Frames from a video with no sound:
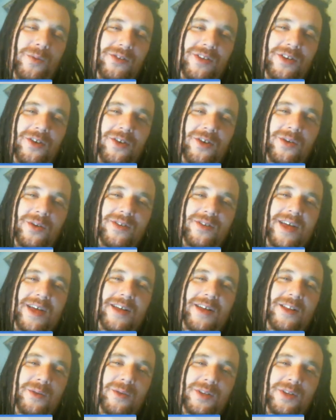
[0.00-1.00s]
They know
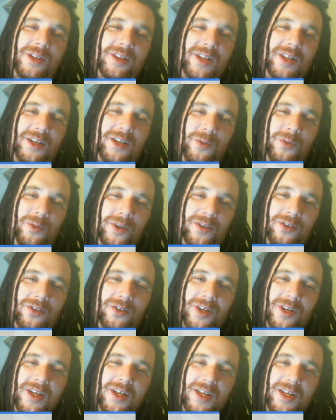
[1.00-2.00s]
exactly what the letter was.
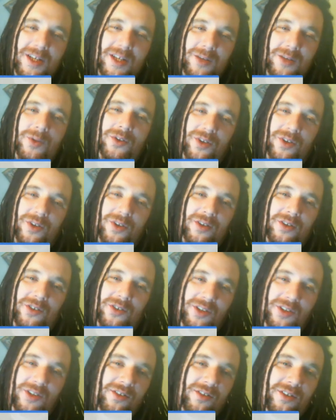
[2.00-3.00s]
It was a
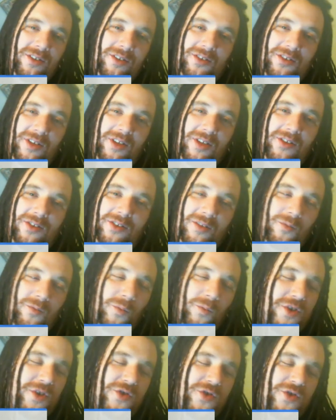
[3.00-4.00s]
cease and desist.
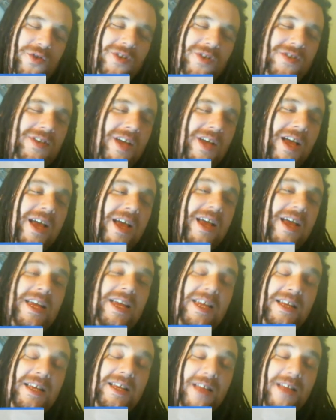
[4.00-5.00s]
As soon as
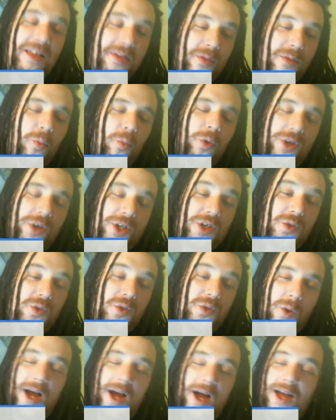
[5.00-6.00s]
which is
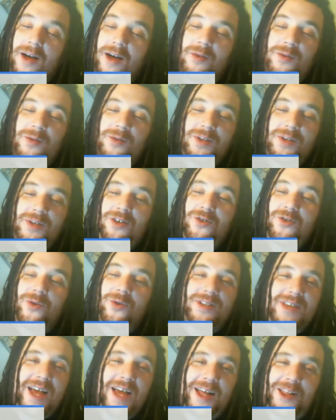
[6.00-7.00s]
why he knew
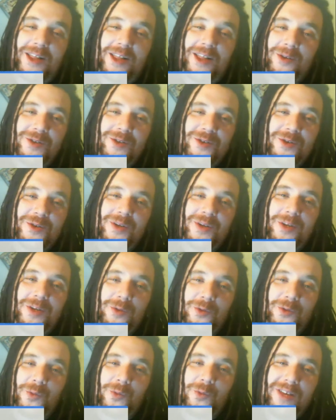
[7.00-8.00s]
exactly what he was doing. He
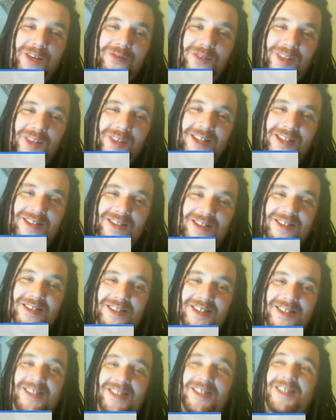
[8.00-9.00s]
was waiting for that cease
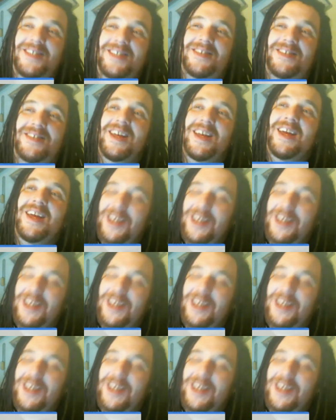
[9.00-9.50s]
and desist.